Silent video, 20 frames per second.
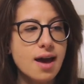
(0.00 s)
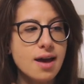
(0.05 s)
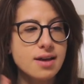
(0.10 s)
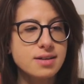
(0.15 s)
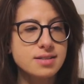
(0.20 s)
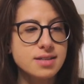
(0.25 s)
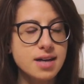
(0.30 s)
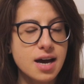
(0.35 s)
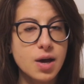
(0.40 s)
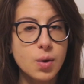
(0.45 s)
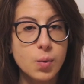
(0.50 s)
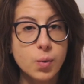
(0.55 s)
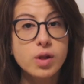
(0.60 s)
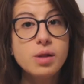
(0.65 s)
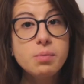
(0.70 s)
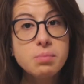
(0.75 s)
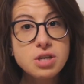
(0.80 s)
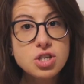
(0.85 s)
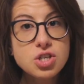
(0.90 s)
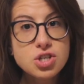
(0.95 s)
and I
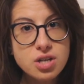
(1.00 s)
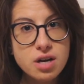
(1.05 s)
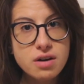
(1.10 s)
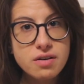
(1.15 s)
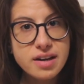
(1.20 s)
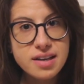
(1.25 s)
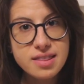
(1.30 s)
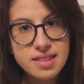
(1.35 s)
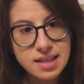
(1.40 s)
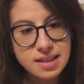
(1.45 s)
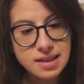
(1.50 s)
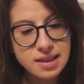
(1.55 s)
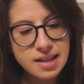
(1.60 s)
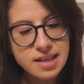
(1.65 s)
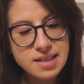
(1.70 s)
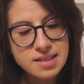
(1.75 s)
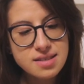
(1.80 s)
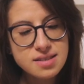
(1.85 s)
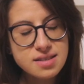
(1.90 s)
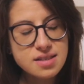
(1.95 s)
will be sharing that
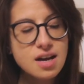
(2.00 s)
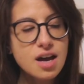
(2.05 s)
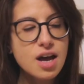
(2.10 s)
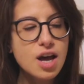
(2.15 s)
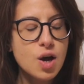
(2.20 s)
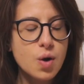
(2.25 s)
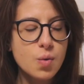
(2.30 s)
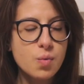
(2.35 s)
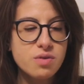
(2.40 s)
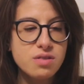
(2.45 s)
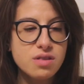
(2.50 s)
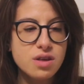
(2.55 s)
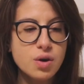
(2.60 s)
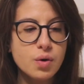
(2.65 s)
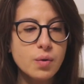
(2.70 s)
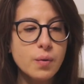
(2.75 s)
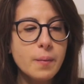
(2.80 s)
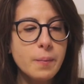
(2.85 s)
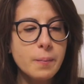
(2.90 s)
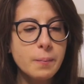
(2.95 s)
list with
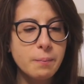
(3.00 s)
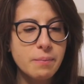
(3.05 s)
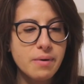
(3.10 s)
you,